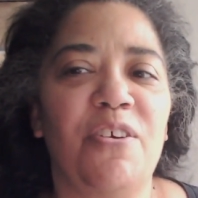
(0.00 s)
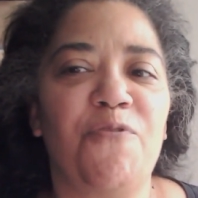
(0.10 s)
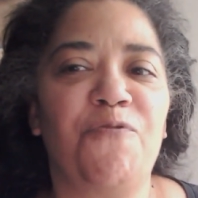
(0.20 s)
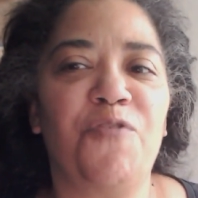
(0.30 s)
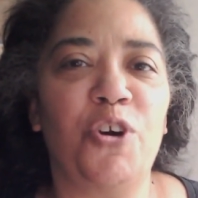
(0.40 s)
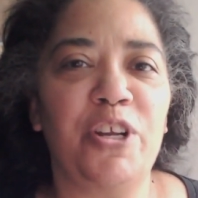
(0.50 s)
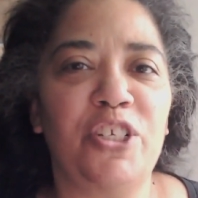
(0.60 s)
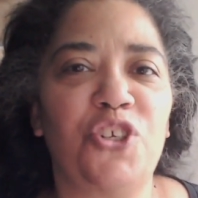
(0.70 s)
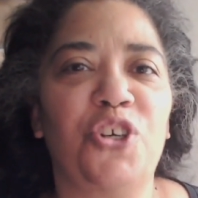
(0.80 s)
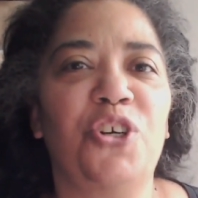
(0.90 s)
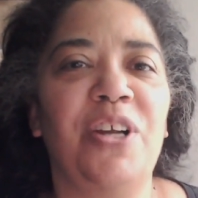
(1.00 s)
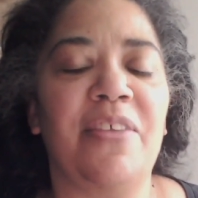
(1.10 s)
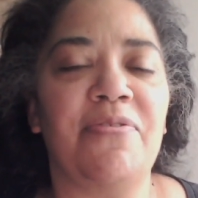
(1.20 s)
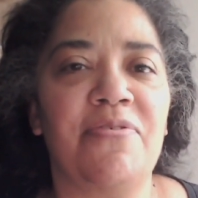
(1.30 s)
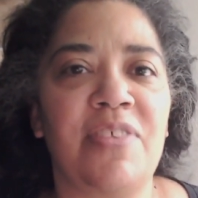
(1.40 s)
furniture
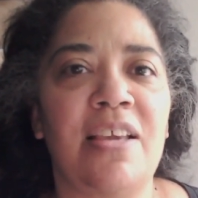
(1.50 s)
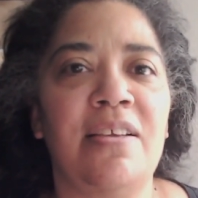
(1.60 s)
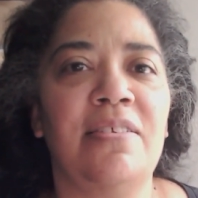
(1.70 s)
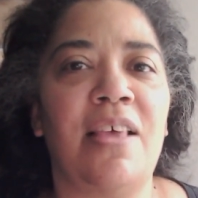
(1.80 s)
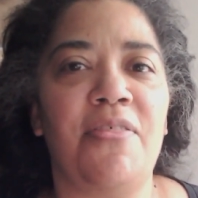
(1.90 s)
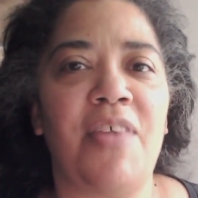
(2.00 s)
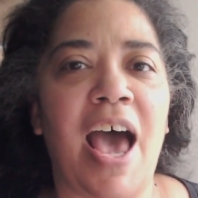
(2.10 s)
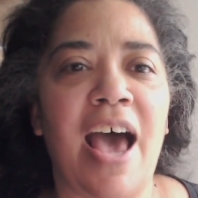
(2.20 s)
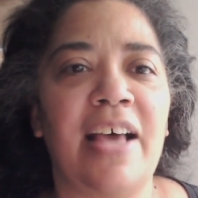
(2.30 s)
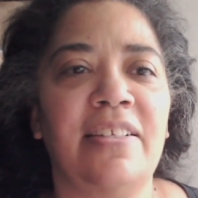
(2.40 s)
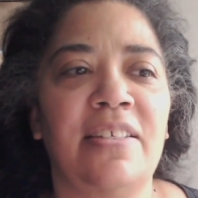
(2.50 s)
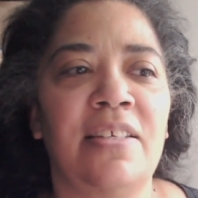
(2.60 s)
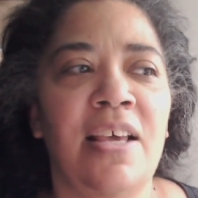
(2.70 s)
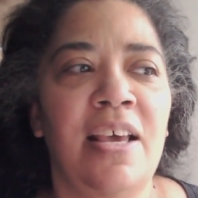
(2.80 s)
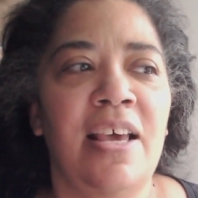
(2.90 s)
and things
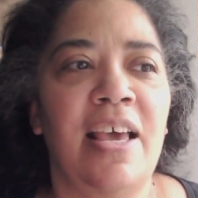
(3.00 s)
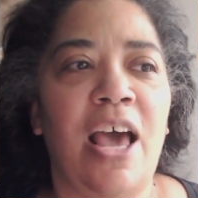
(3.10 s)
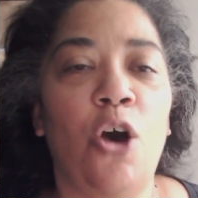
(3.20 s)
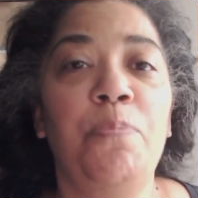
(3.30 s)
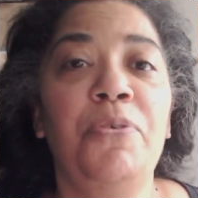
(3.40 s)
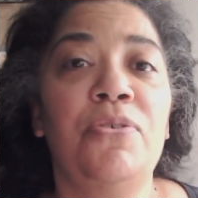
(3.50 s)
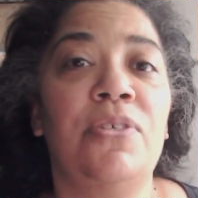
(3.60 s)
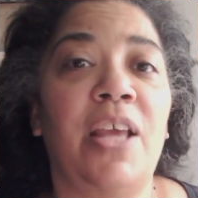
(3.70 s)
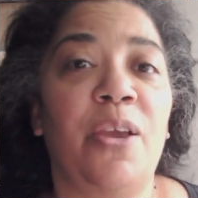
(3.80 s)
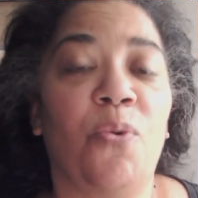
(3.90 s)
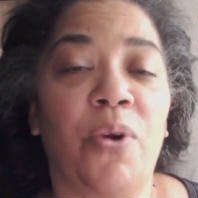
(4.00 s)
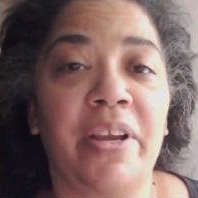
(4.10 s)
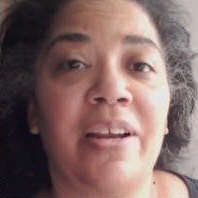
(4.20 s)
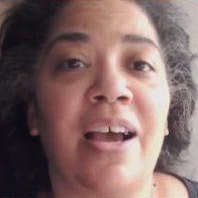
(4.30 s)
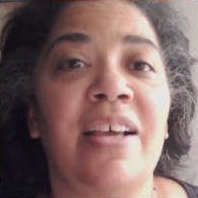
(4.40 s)
that help you stay
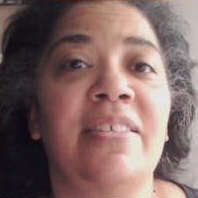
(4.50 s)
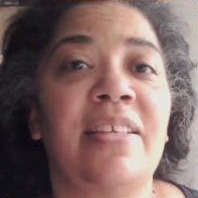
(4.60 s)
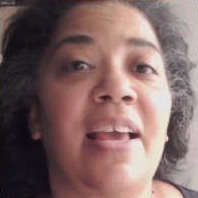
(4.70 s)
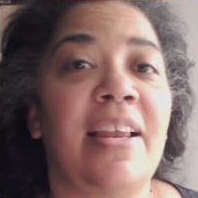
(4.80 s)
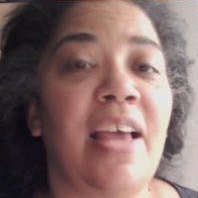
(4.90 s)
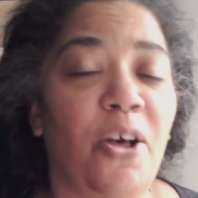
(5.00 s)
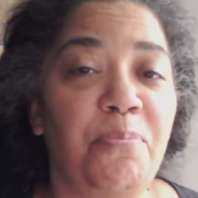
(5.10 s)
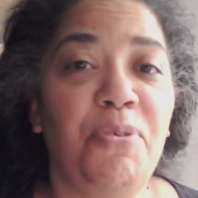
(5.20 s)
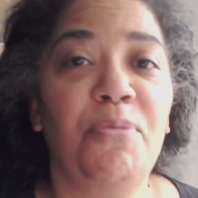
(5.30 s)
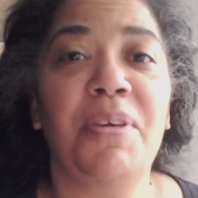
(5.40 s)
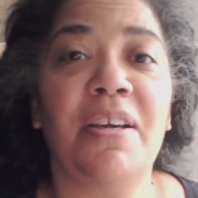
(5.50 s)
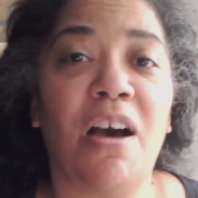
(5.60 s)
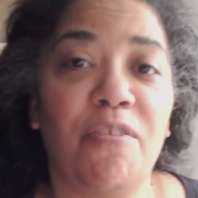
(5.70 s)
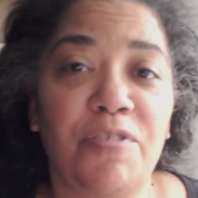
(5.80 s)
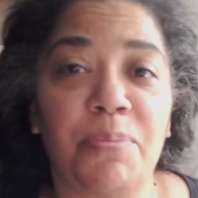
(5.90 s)
organized and help you be
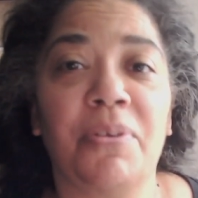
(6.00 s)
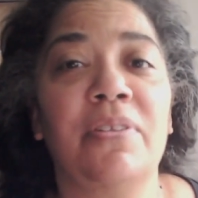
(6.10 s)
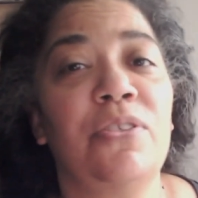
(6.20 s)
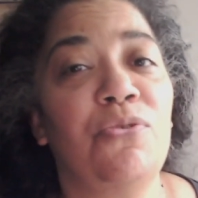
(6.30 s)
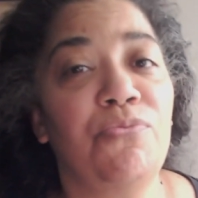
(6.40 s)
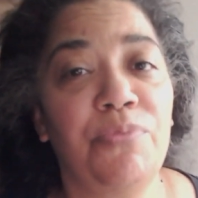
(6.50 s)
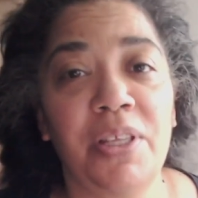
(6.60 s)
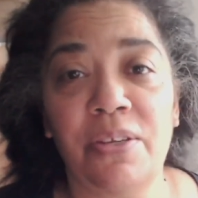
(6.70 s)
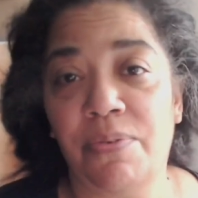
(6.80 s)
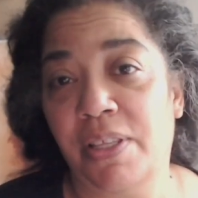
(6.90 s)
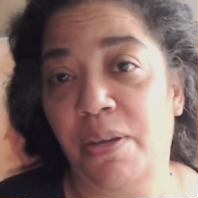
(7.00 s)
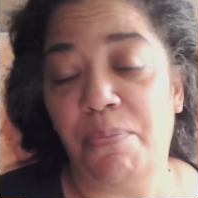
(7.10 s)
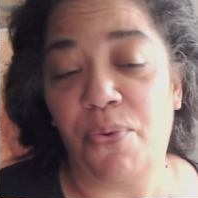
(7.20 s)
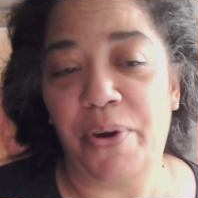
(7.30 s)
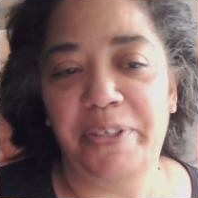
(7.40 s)
comfortable is really, really
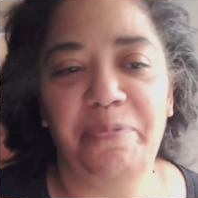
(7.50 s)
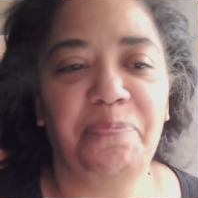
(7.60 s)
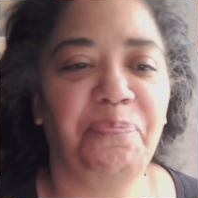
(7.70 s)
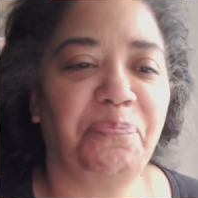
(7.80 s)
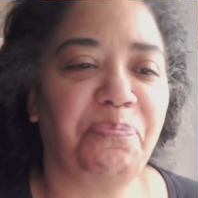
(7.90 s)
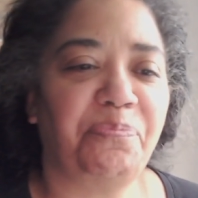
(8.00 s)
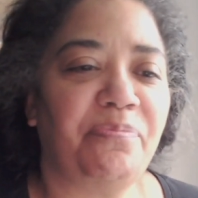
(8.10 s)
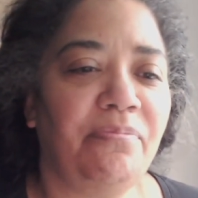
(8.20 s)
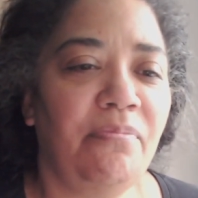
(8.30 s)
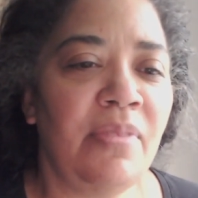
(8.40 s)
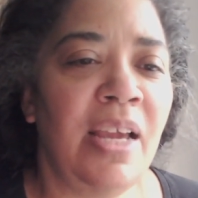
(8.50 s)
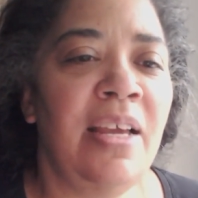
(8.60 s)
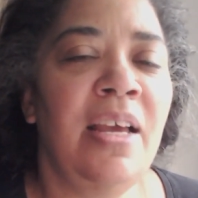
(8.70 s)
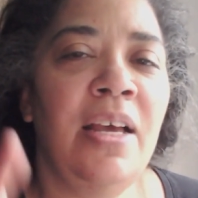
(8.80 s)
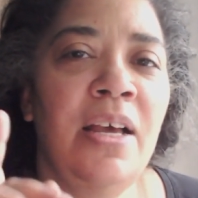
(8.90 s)
important.
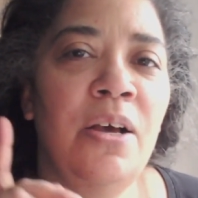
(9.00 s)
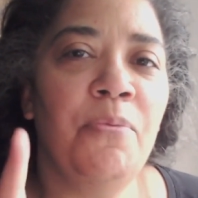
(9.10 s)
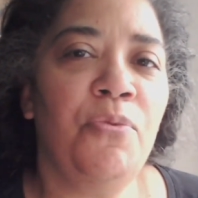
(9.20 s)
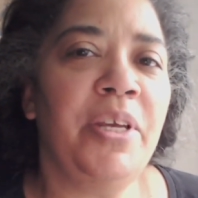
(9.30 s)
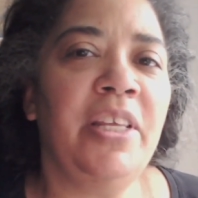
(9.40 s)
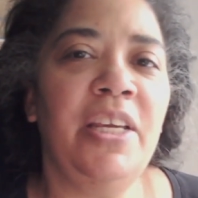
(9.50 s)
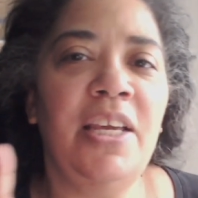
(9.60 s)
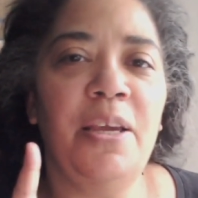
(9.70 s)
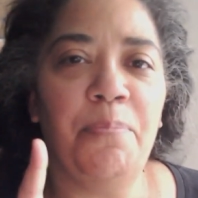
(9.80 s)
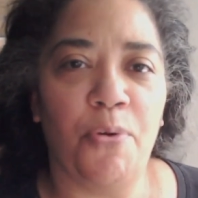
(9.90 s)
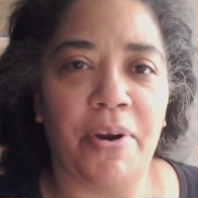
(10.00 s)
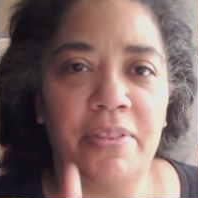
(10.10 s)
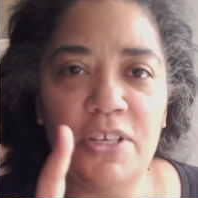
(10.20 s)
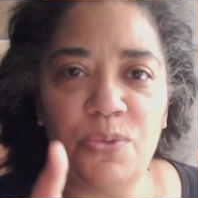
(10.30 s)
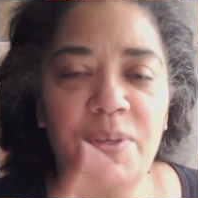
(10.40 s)
Really
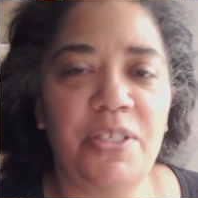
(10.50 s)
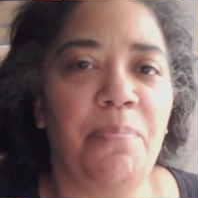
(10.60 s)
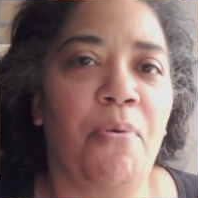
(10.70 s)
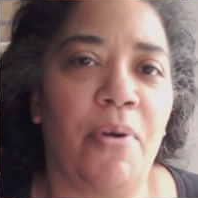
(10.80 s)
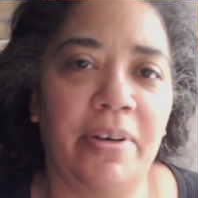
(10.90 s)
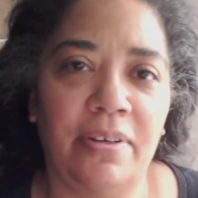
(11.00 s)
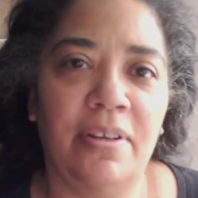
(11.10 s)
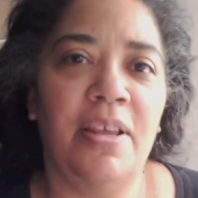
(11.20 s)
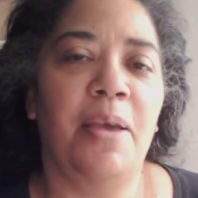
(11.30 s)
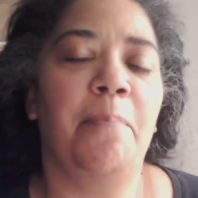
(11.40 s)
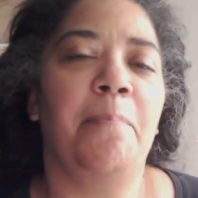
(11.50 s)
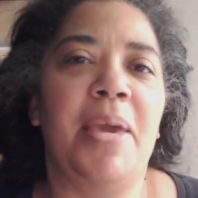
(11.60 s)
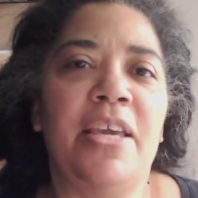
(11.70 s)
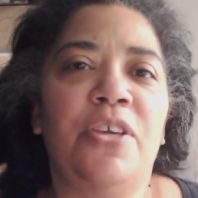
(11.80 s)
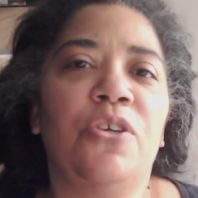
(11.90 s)
important. This one's important.
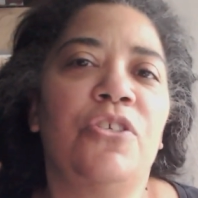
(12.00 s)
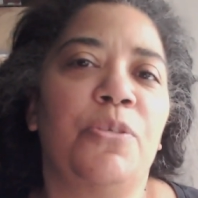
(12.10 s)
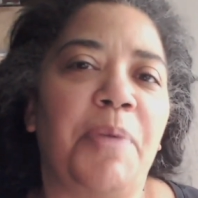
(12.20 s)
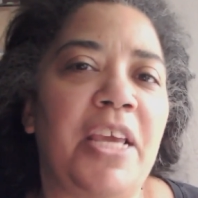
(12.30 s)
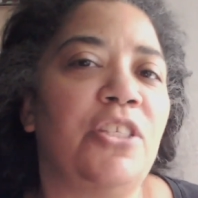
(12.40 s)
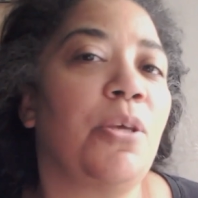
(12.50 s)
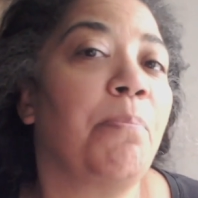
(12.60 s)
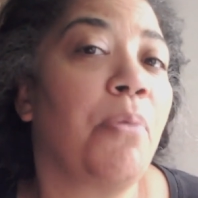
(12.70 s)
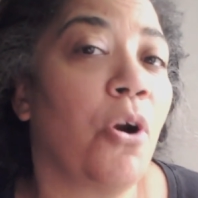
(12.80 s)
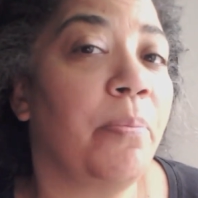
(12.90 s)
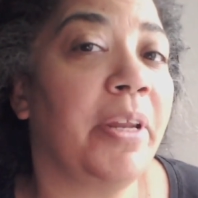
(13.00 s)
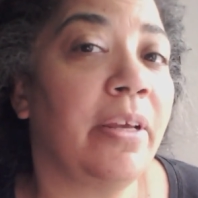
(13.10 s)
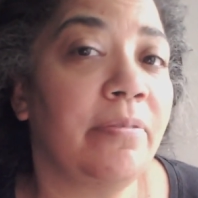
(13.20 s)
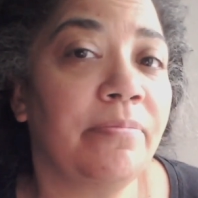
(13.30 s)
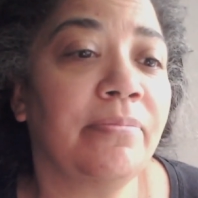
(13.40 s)
Make your space permanent.